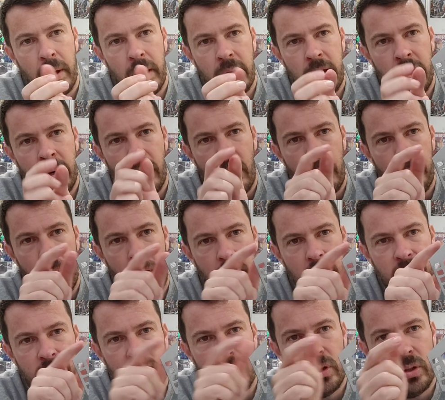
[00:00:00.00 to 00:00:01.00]
But, you know, I
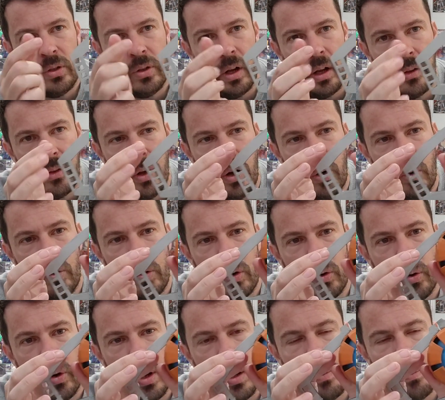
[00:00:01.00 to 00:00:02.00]
might even do like the whole
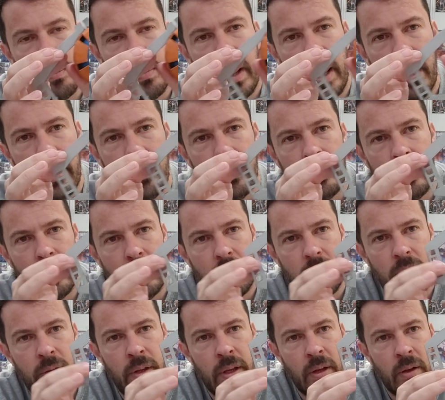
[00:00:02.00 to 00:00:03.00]
chrome pen
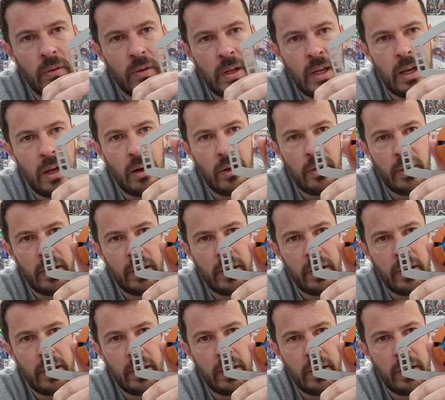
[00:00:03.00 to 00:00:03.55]
thing on here.